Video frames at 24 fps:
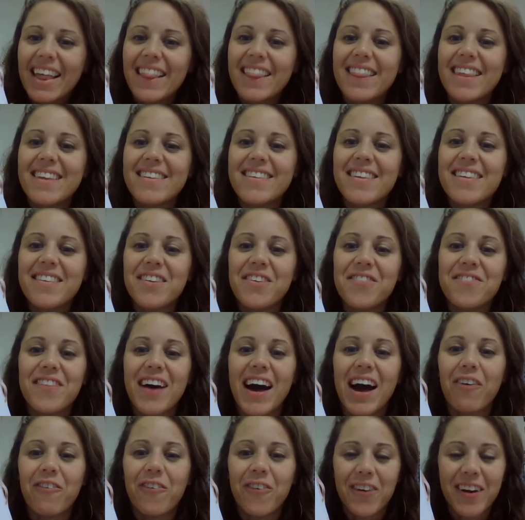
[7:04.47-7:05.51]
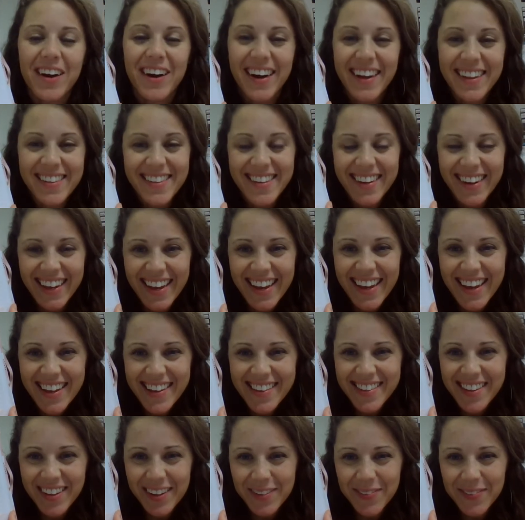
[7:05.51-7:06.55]
This is a vowel consonant E
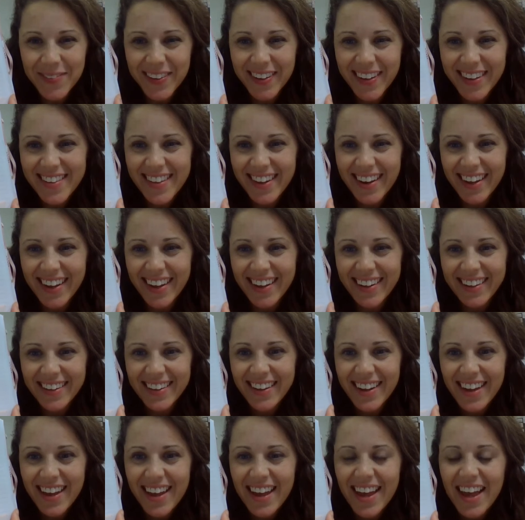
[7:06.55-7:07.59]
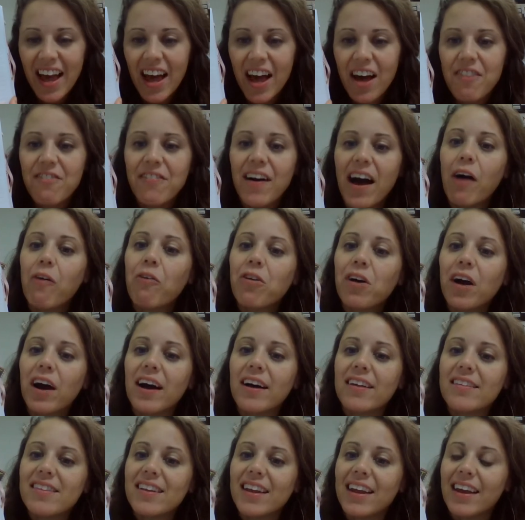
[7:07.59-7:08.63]
syllable, isn't it? A vowel
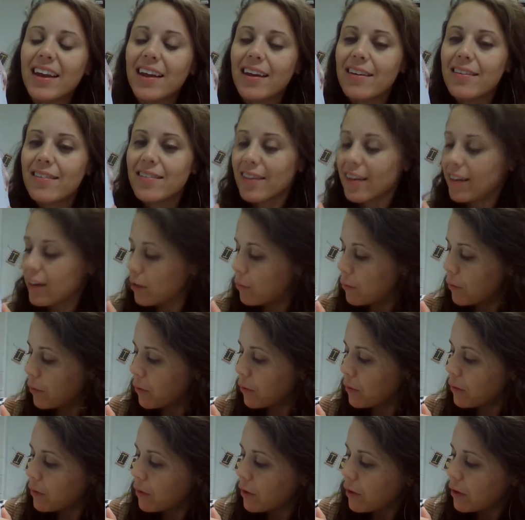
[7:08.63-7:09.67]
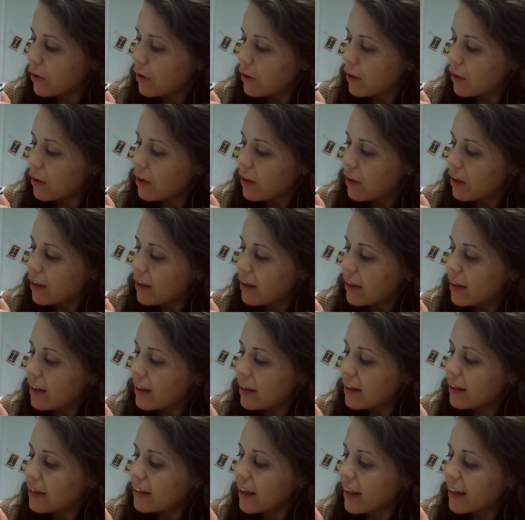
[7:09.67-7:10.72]
consonant E syllable
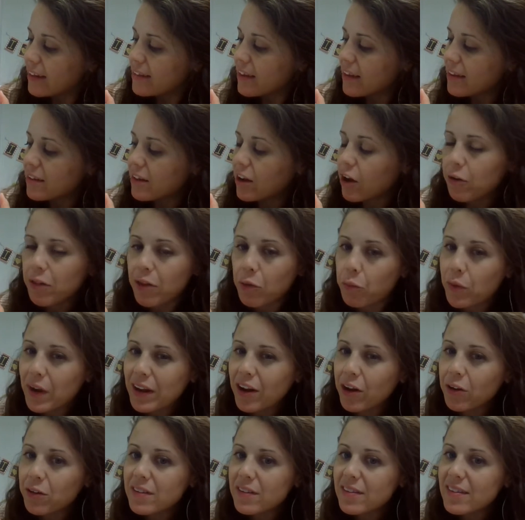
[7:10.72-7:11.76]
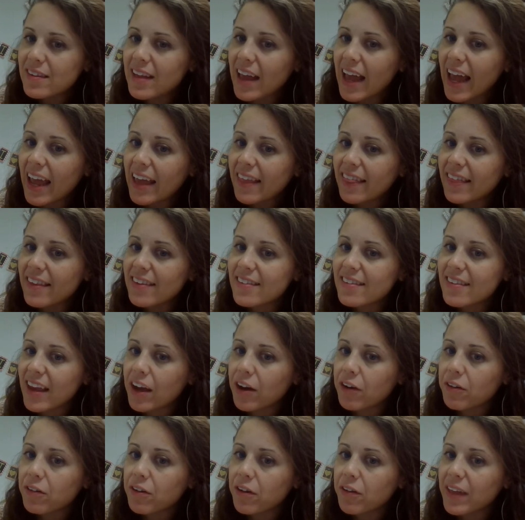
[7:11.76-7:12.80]
lets us know that we don't say the
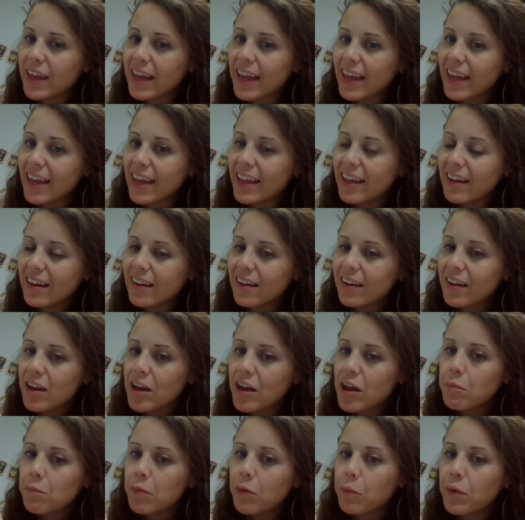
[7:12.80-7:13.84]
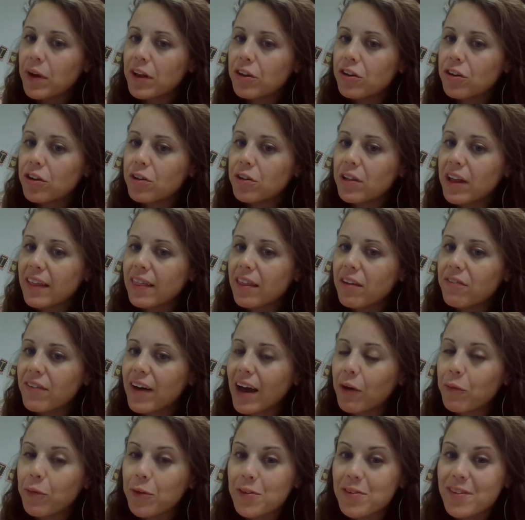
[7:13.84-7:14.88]
sound on the end, but we do let the
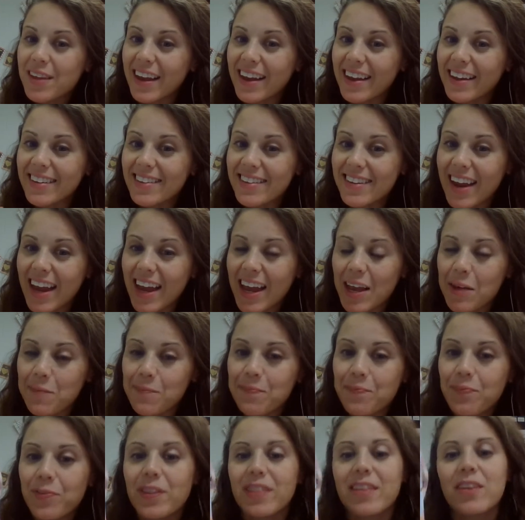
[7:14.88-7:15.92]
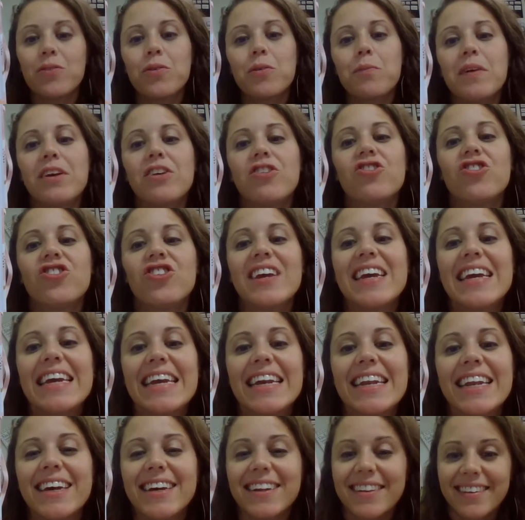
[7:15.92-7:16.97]
vowel say its name. This would be
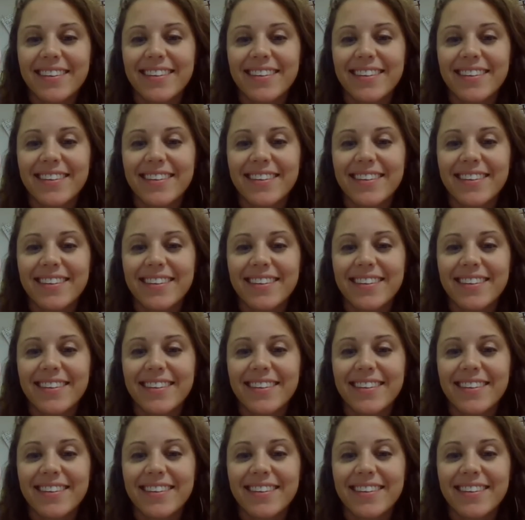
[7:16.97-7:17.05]
sheed.